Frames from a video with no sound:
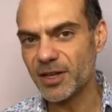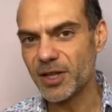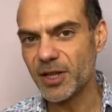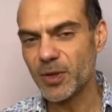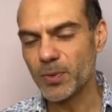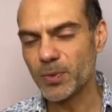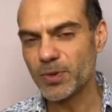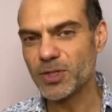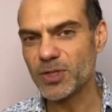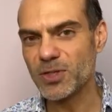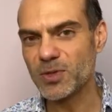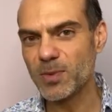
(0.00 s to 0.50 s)

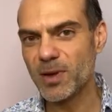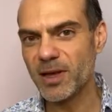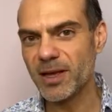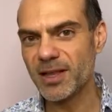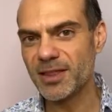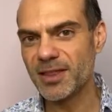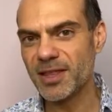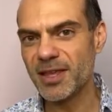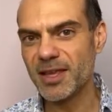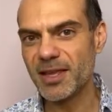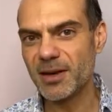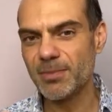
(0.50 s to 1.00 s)
which is why I
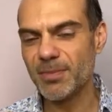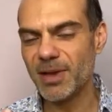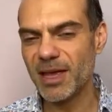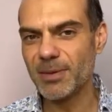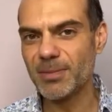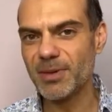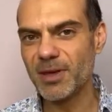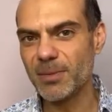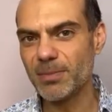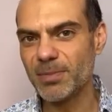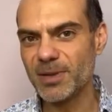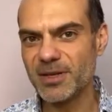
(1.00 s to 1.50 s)
think it may
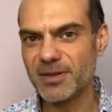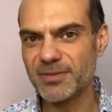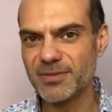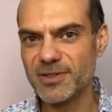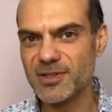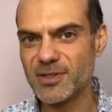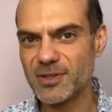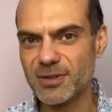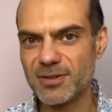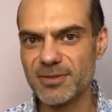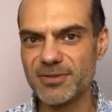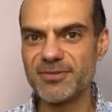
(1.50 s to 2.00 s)
be a bit of a
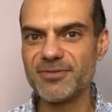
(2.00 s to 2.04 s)
sort of